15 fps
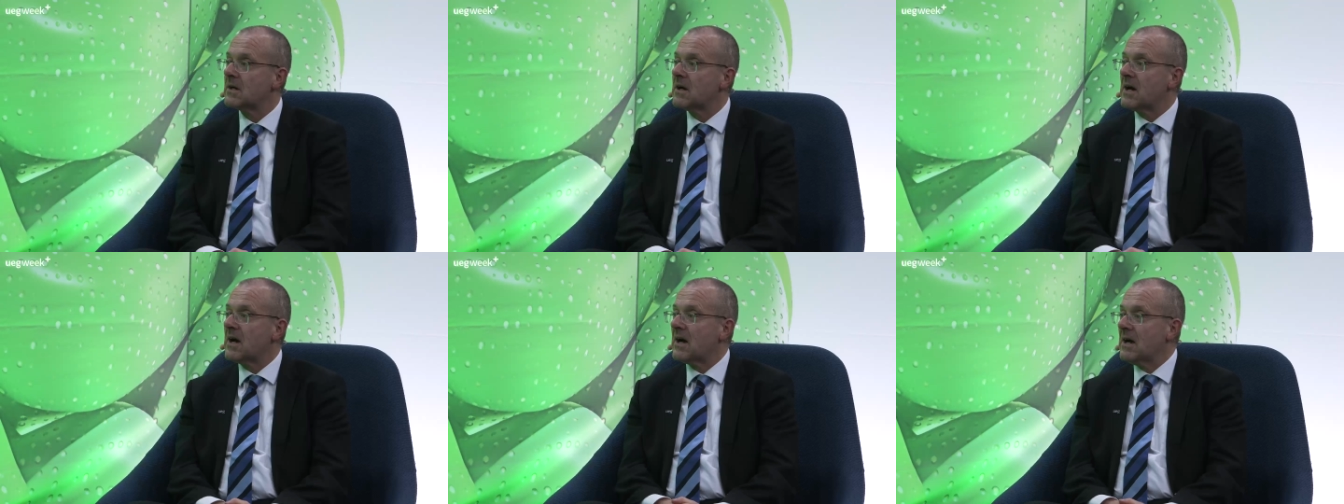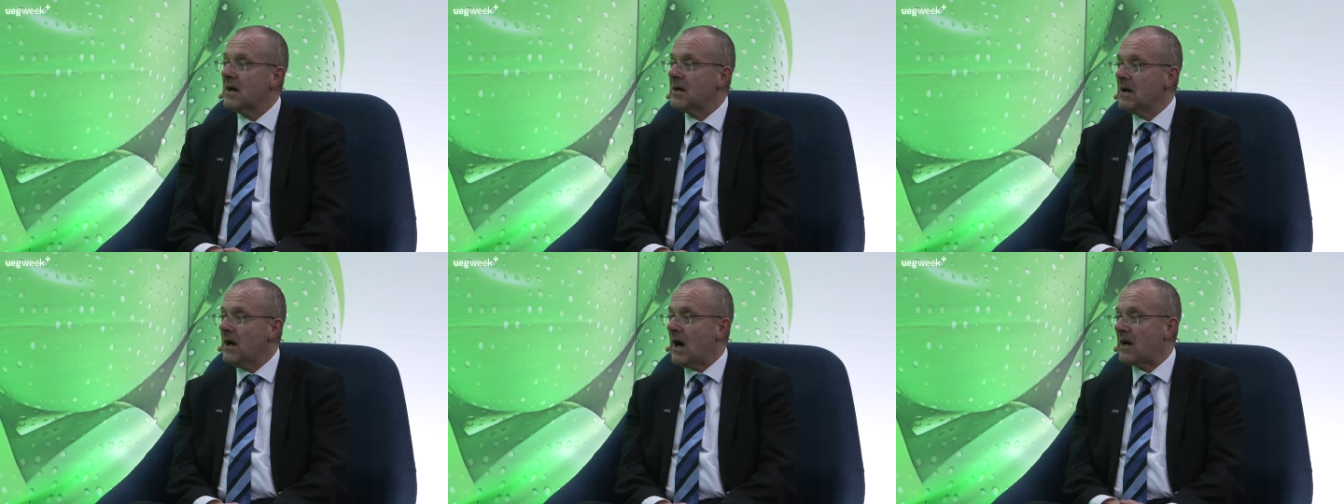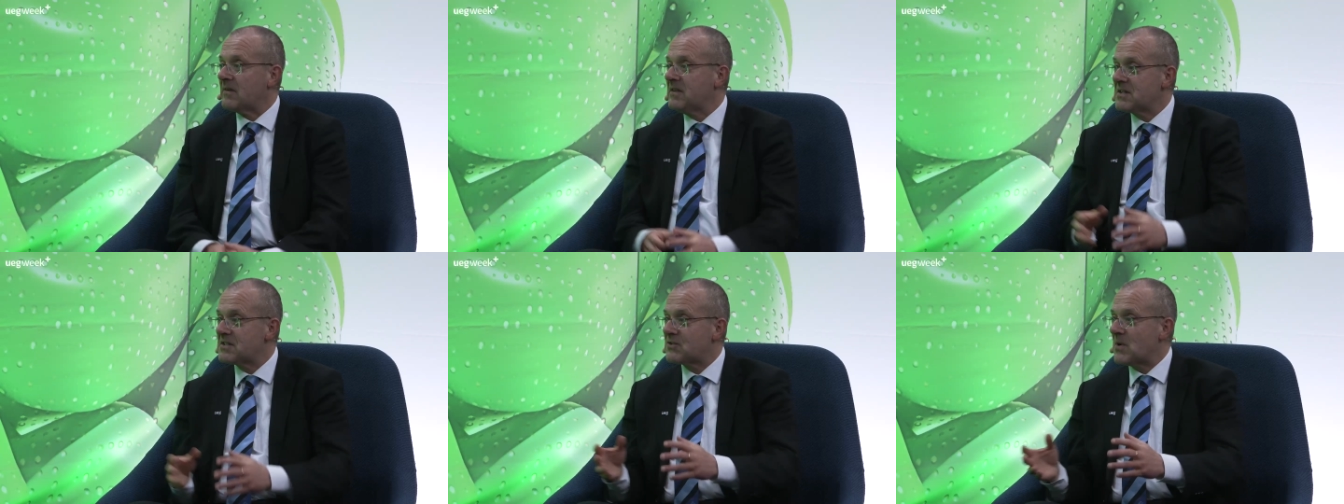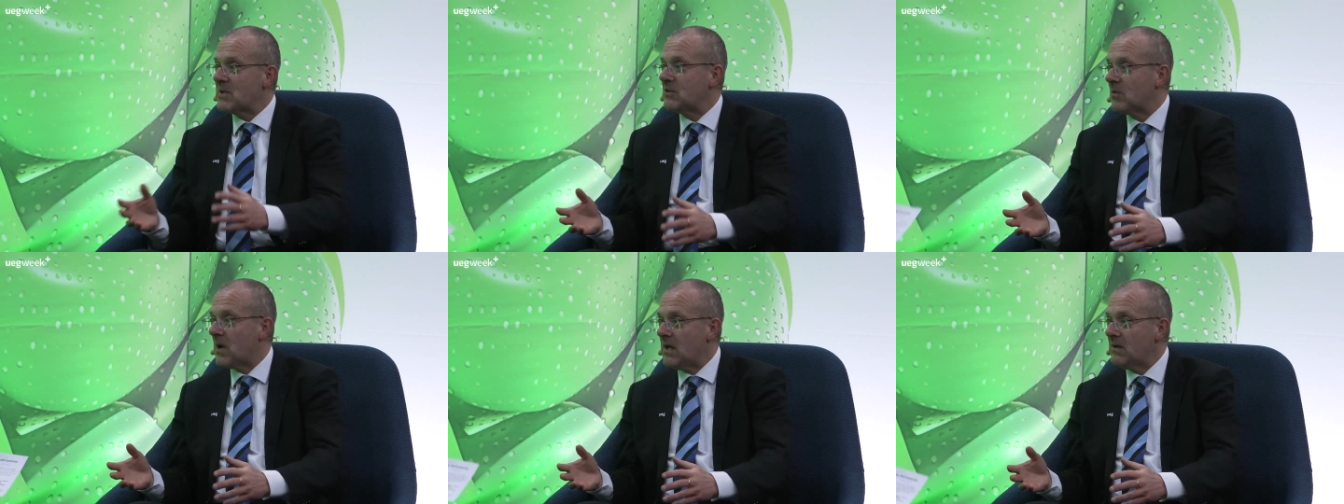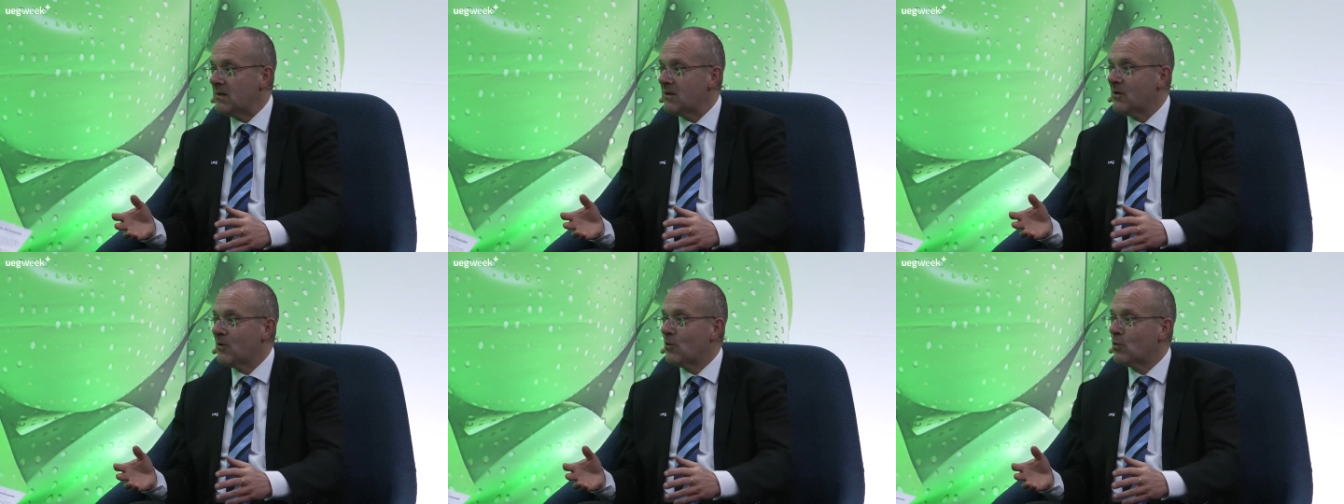maybe? I think straight away
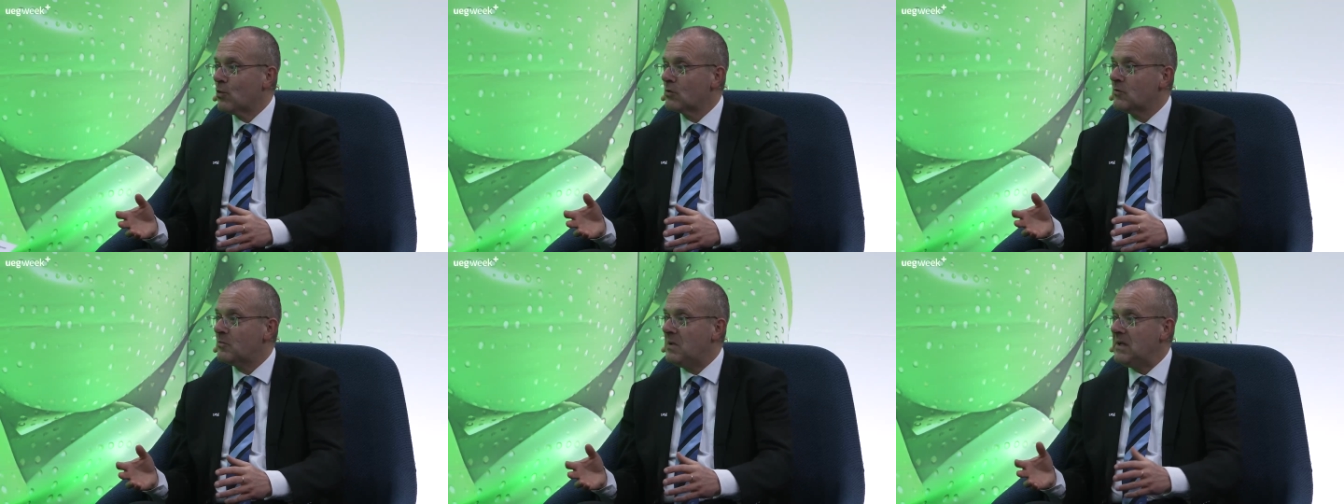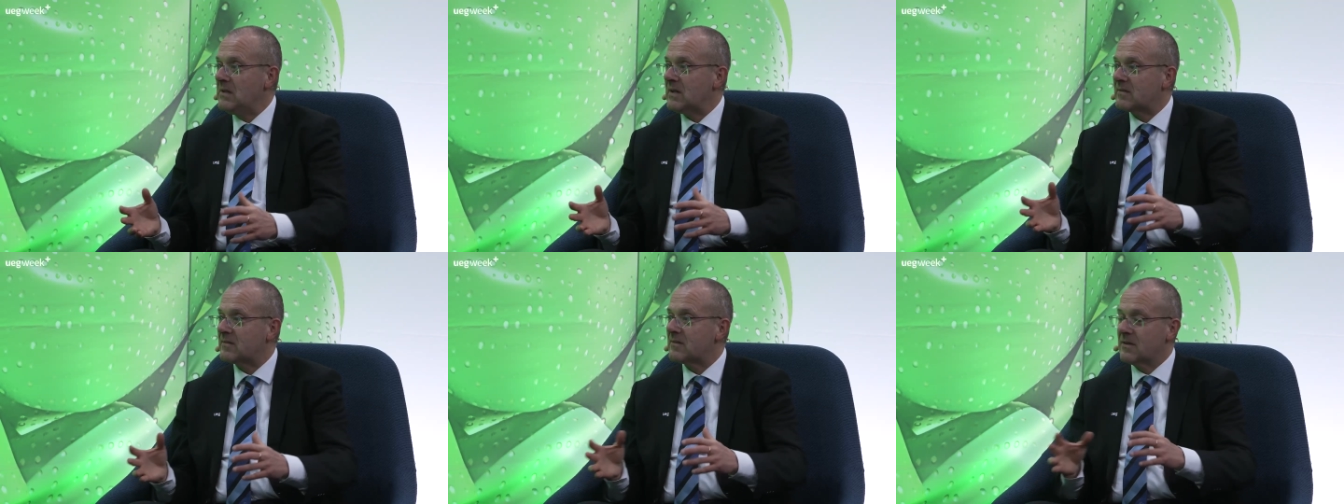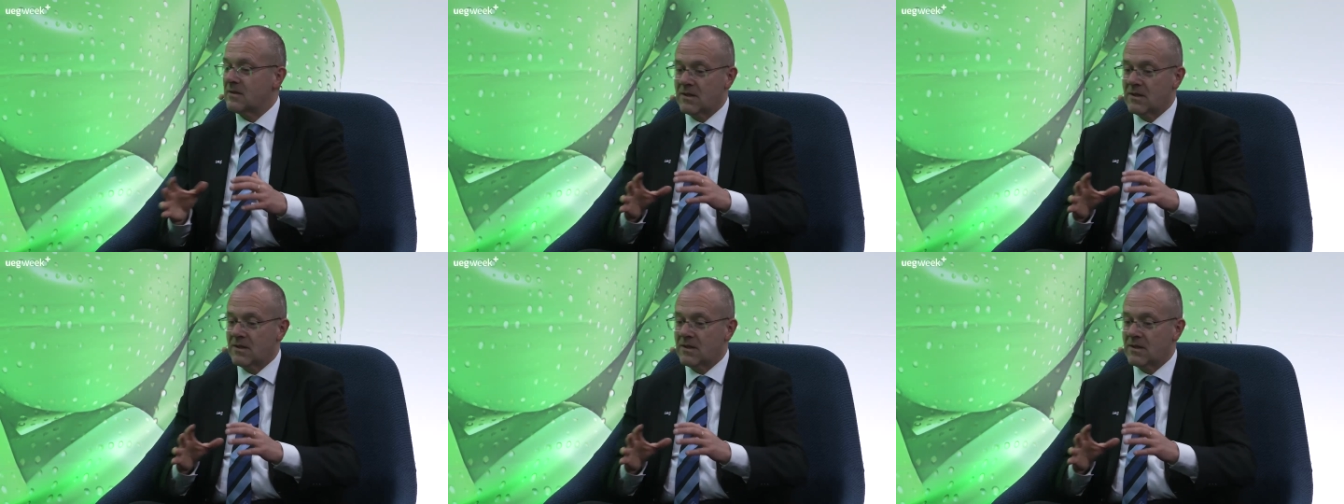would be that